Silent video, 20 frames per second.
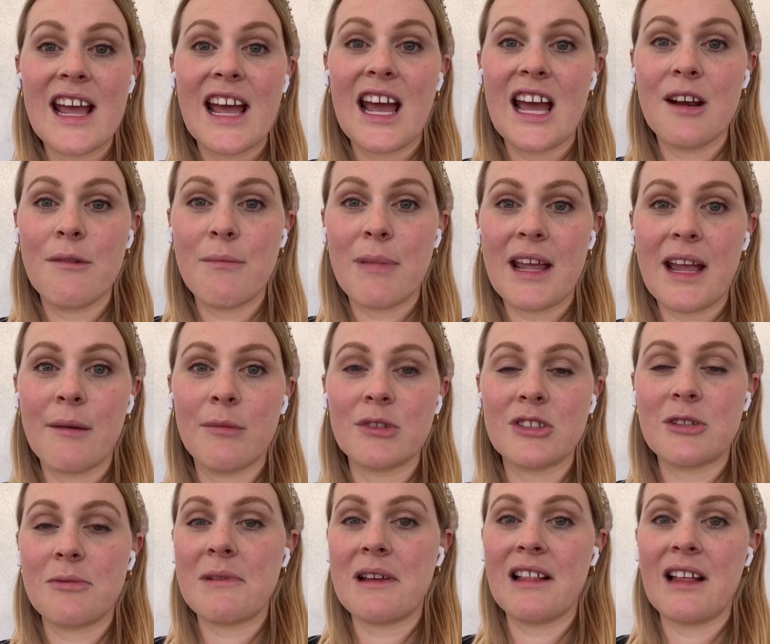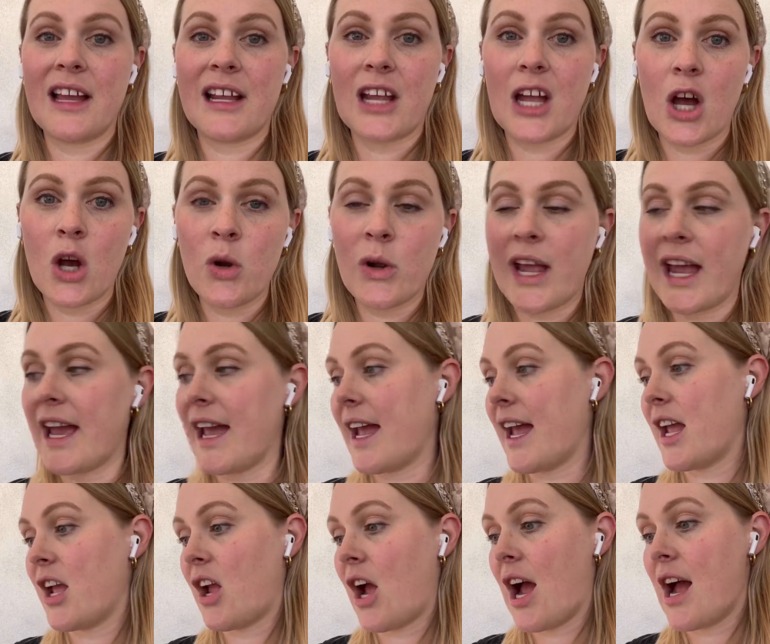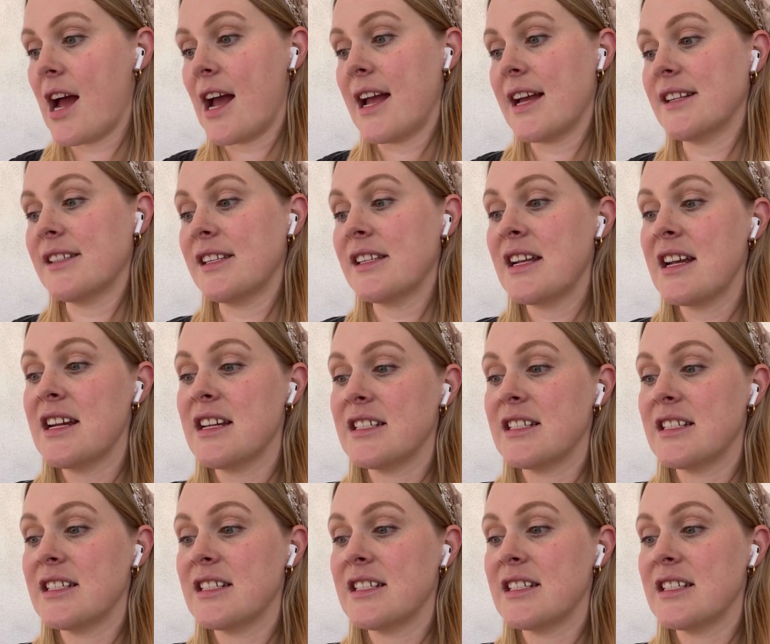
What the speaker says: and be able to be like, okay guys,